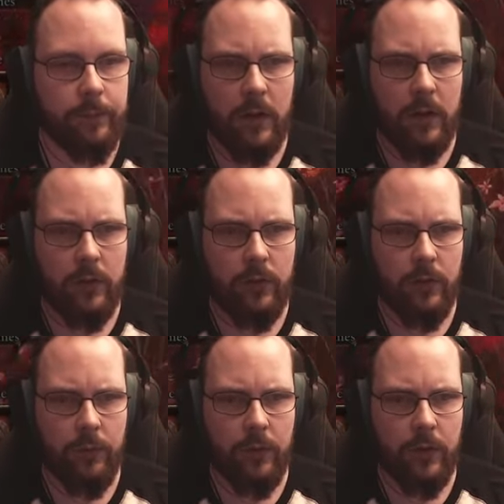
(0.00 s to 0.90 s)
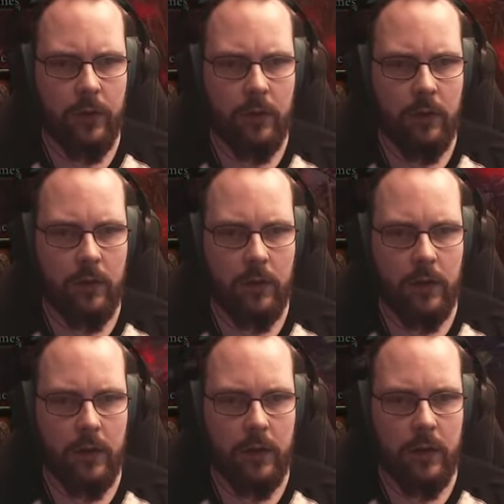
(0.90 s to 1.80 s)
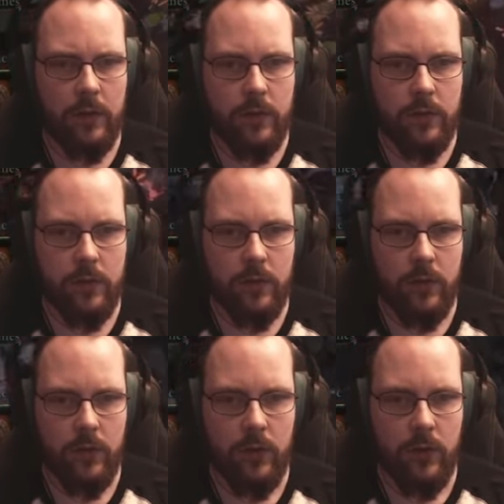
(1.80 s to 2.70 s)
I hear something. Okay, that's uh,